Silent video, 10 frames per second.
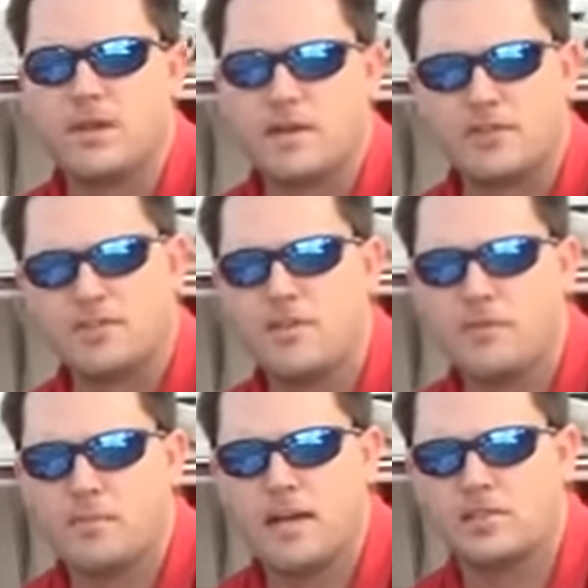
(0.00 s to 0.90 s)
If this
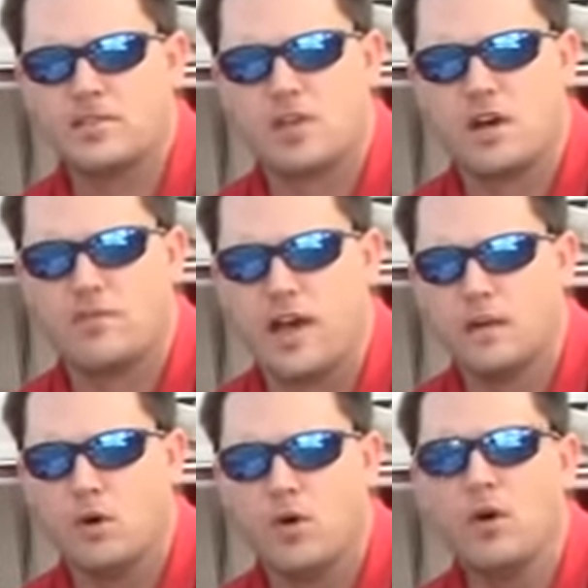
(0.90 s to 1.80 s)
information is
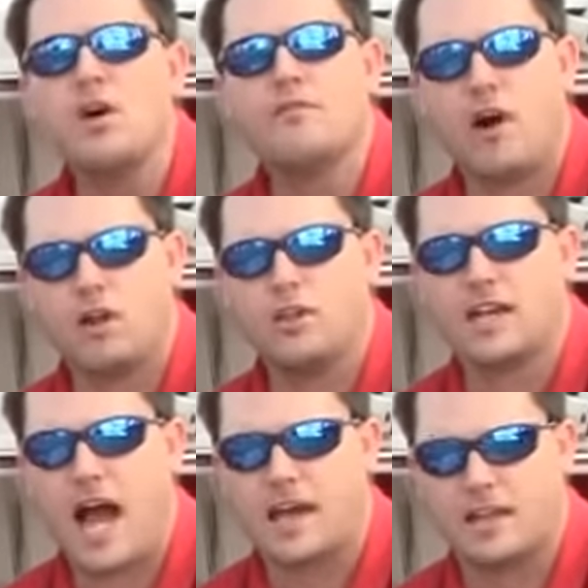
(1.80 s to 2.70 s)
unavailable, follow the
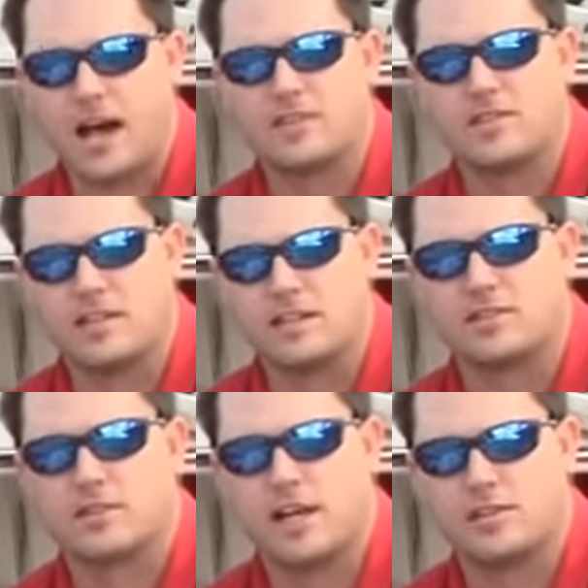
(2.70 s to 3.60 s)
guidelines in the
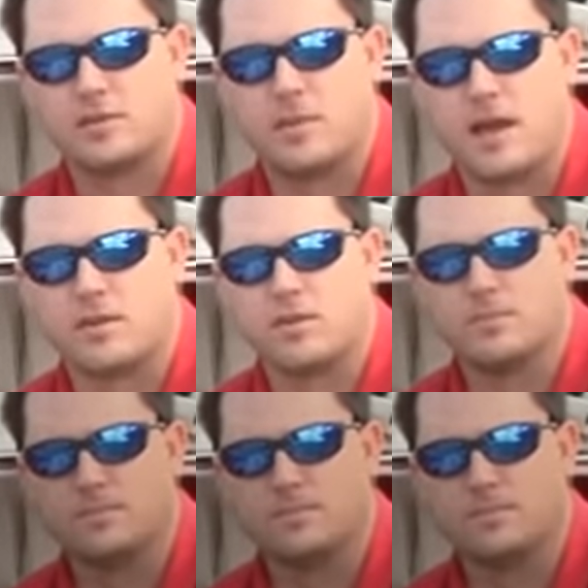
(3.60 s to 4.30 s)
installation manual.